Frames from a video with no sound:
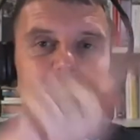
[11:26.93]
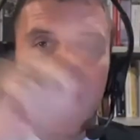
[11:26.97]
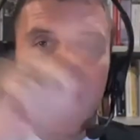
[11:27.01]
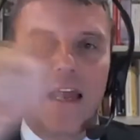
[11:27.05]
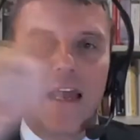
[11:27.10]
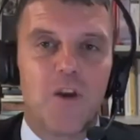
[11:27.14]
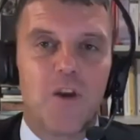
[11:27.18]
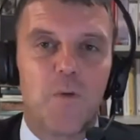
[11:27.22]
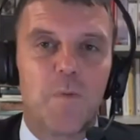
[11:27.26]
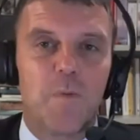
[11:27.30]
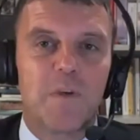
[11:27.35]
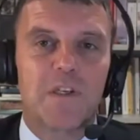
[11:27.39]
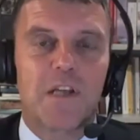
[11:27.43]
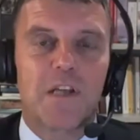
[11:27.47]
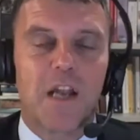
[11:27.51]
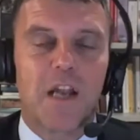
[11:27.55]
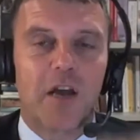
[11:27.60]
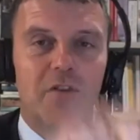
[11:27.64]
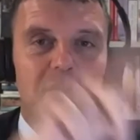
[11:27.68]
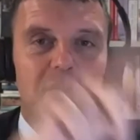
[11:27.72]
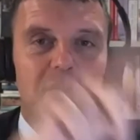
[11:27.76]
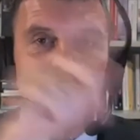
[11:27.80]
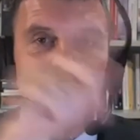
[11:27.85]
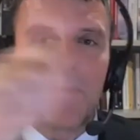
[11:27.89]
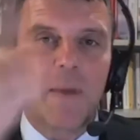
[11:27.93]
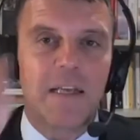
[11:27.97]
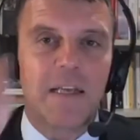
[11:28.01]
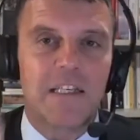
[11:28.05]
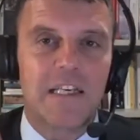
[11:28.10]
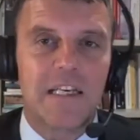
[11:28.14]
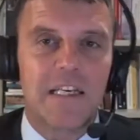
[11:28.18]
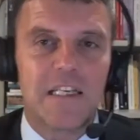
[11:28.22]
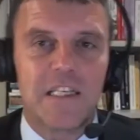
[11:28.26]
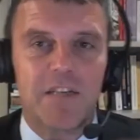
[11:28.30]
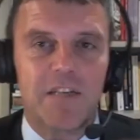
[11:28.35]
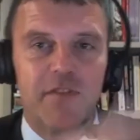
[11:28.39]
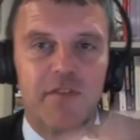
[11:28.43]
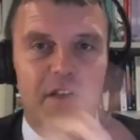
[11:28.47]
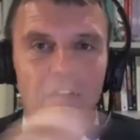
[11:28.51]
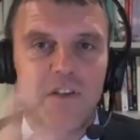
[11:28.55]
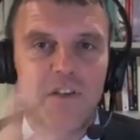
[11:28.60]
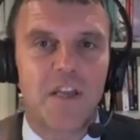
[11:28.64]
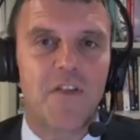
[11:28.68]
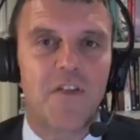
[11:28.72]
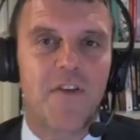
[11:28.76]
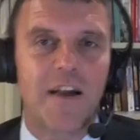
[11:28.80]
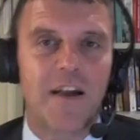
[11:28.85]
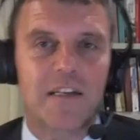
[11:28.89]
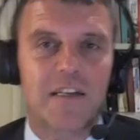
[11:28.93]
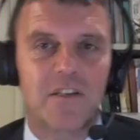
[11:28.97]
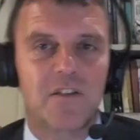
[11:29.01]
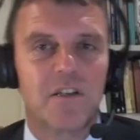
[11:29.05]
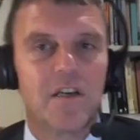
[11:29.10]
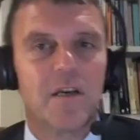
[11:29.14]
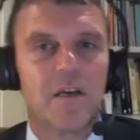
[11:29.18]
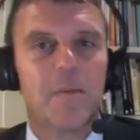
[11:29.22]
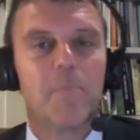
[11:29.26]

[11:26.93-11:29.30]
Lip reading: that loop is closed and it makes it easier for those other actors.